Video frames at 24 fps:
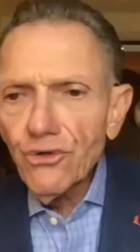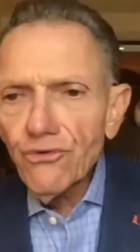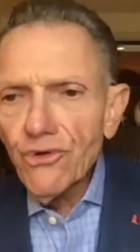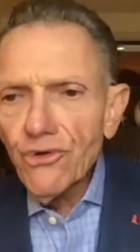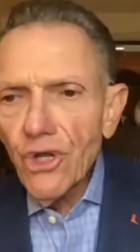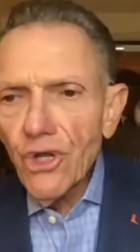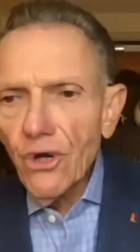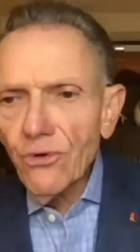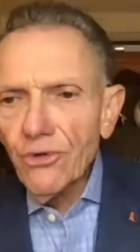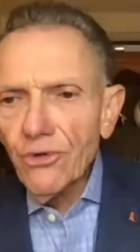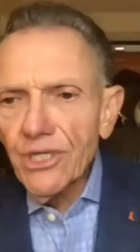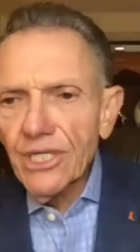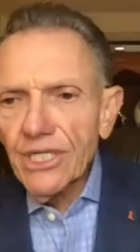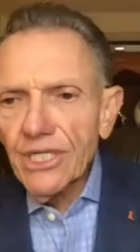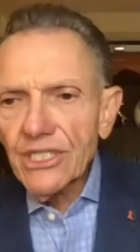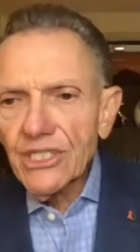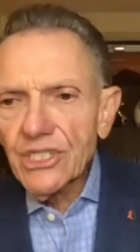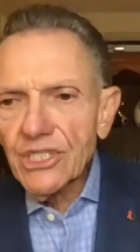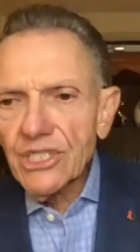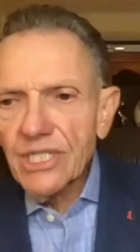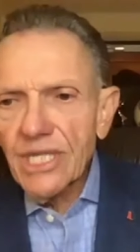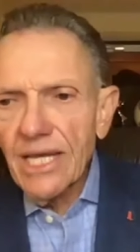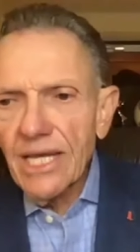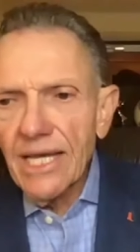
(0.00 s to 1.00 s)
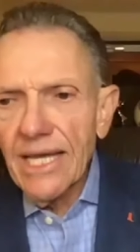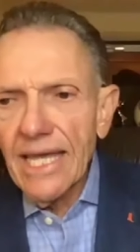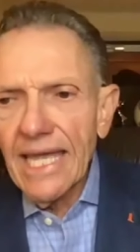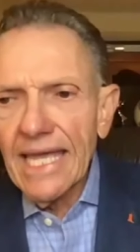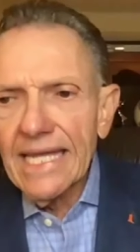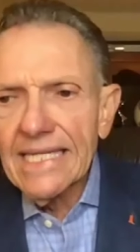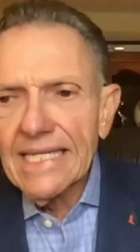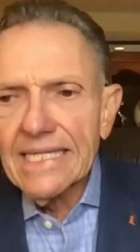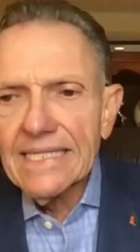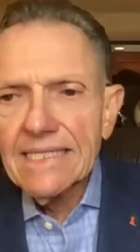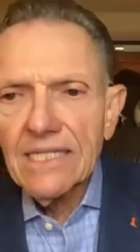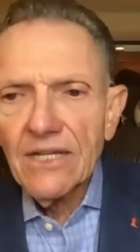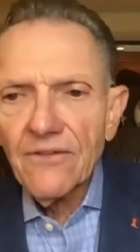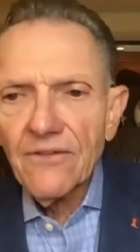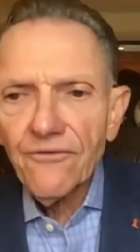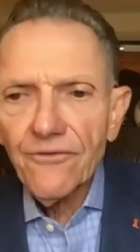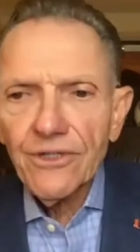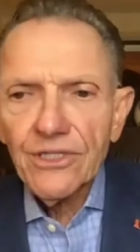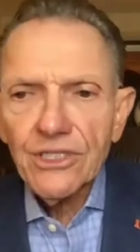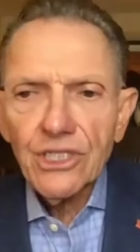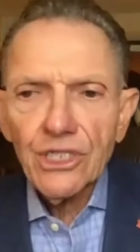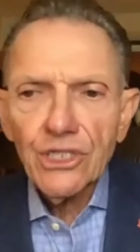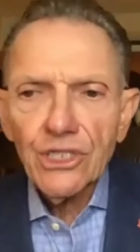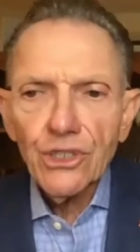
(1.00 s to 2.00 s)
notice any
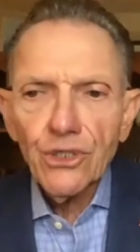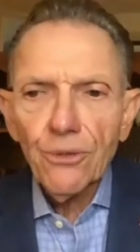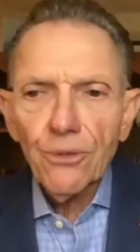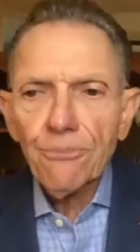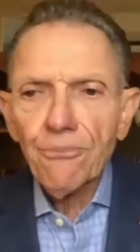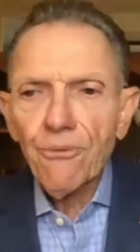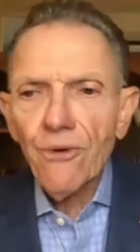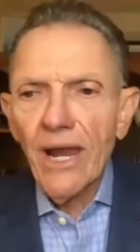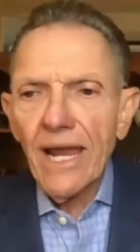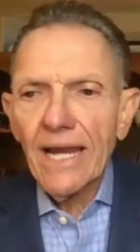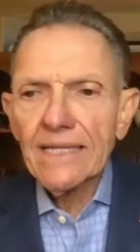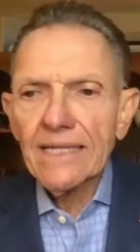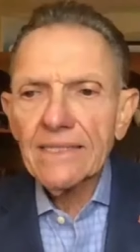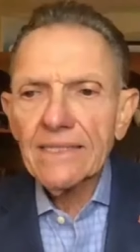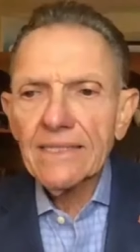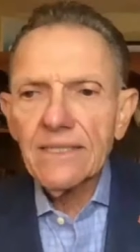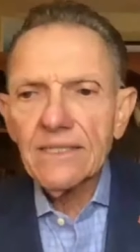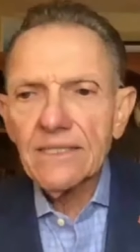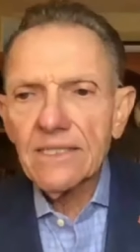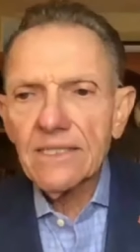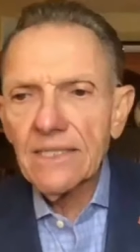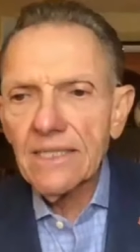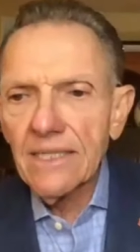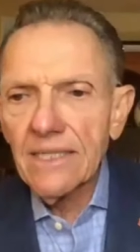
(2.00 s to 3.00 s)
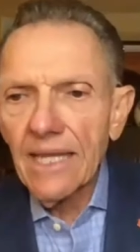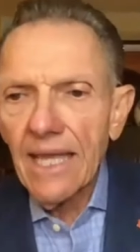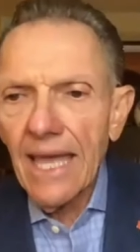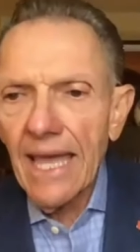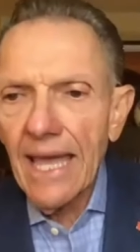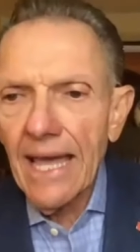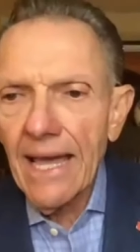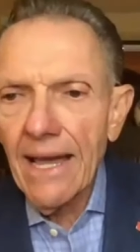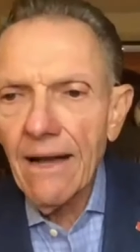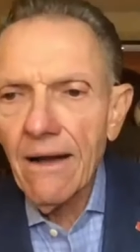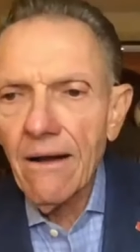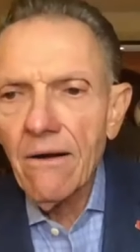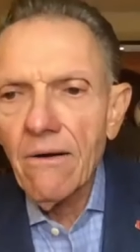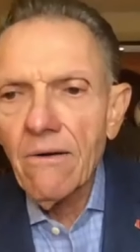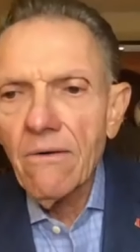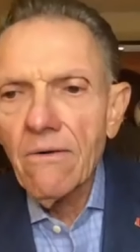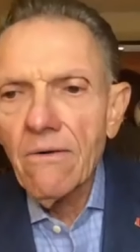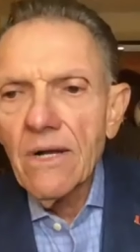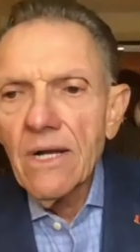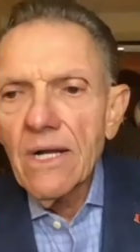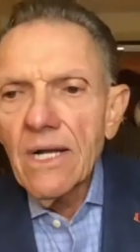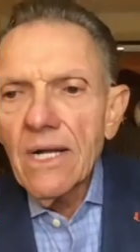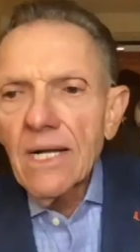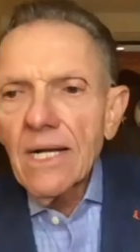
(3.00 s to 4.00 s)
difference in your practice and
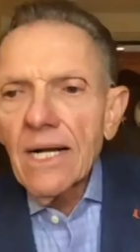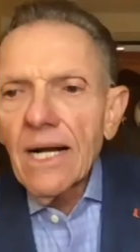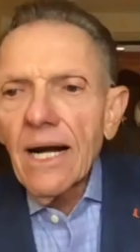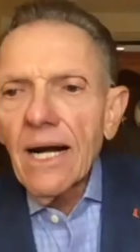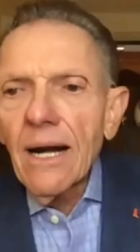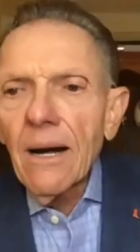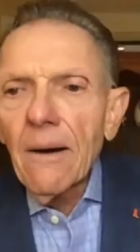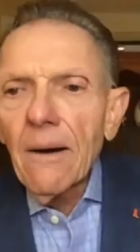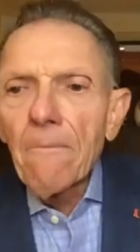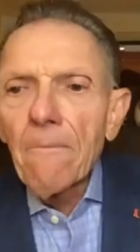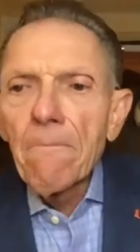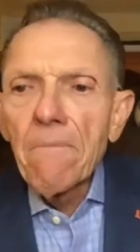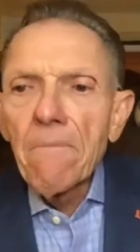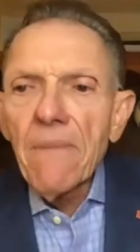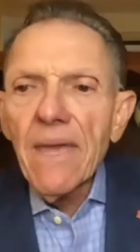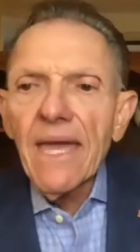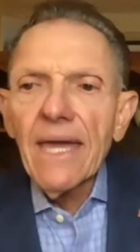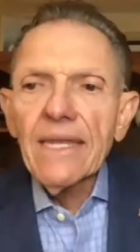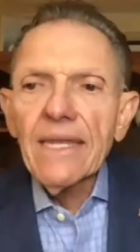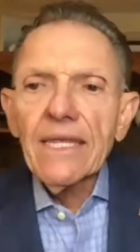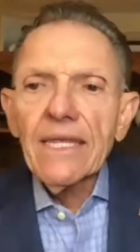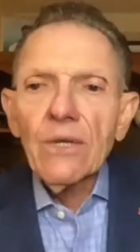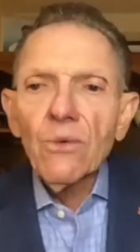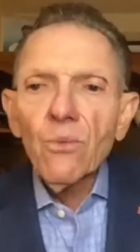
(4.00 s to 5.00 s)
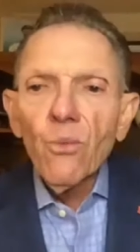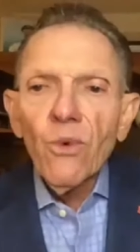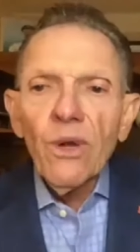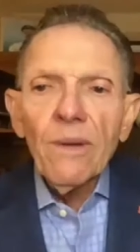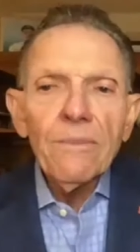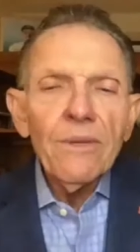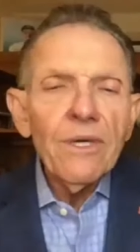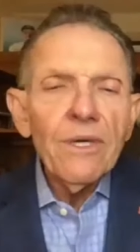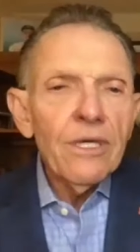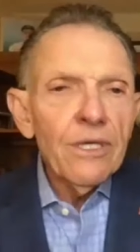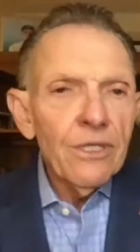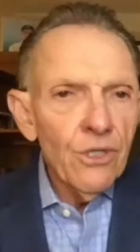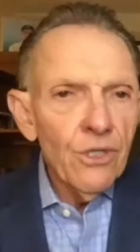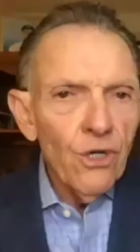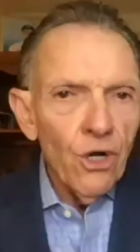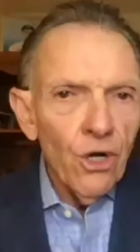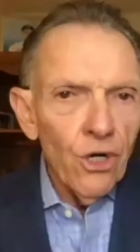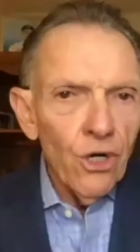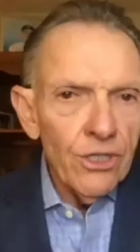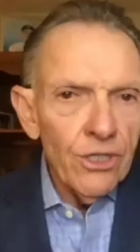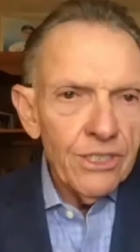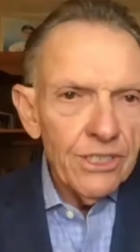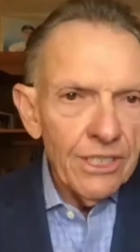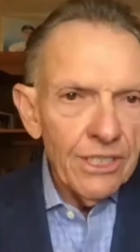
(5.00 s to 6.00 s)
how men and women
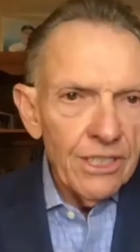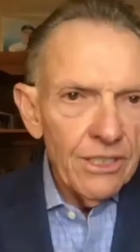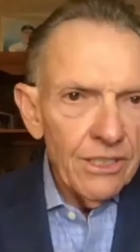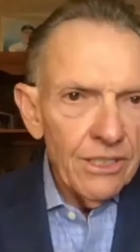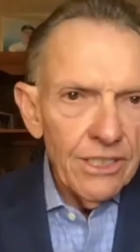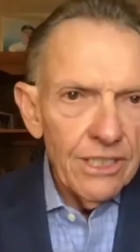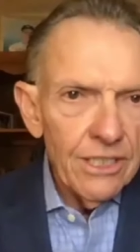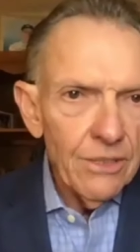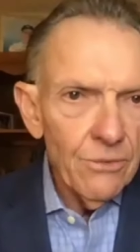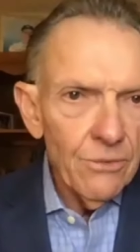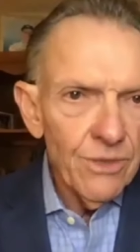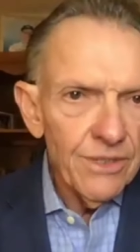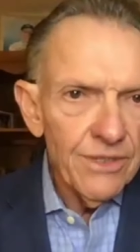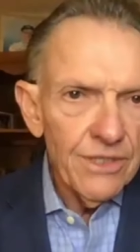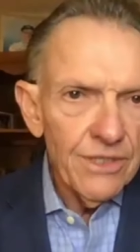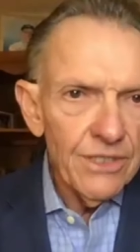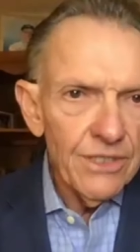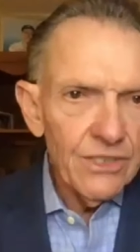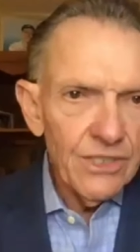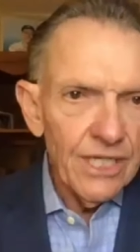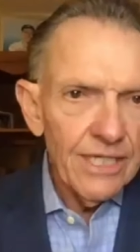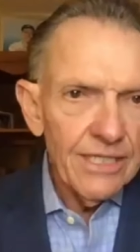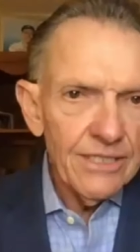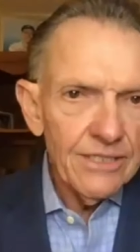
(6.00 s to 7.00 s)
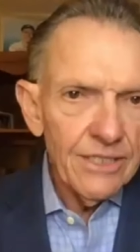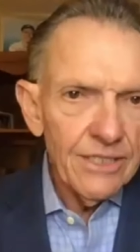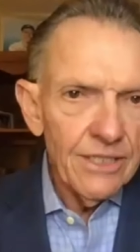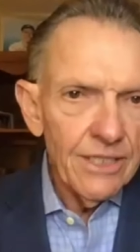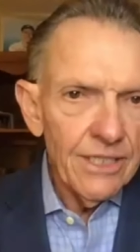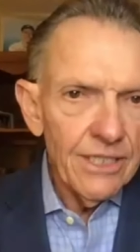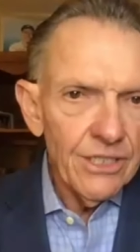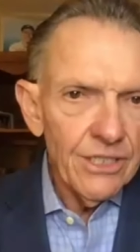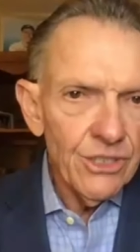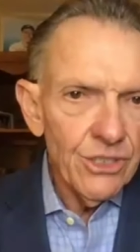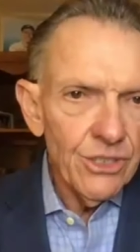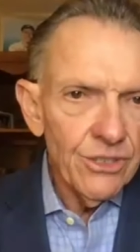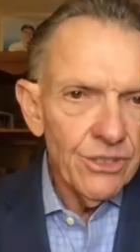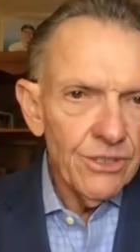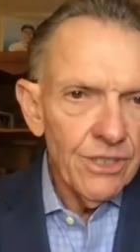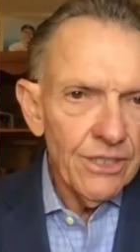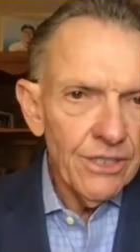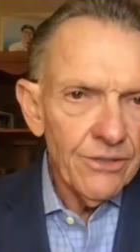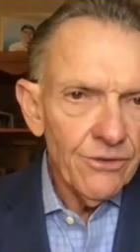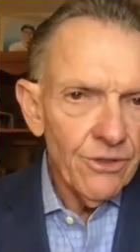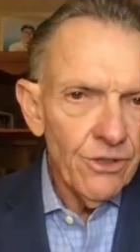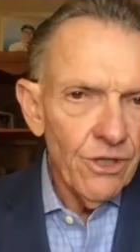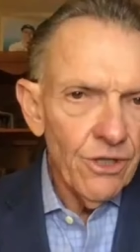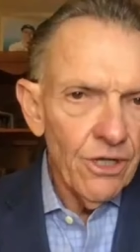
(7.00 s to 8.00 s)
are dealing with this isolation,
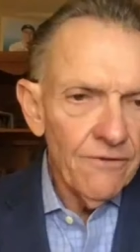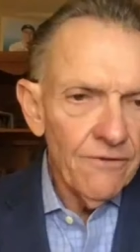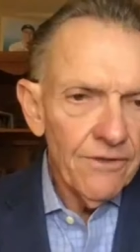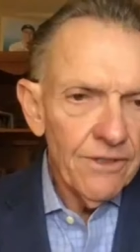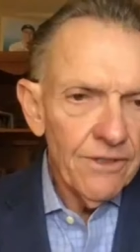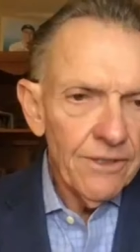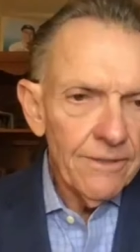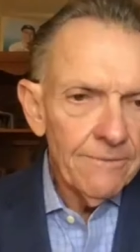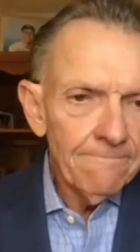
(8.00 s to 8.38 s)
Dr. Coffey?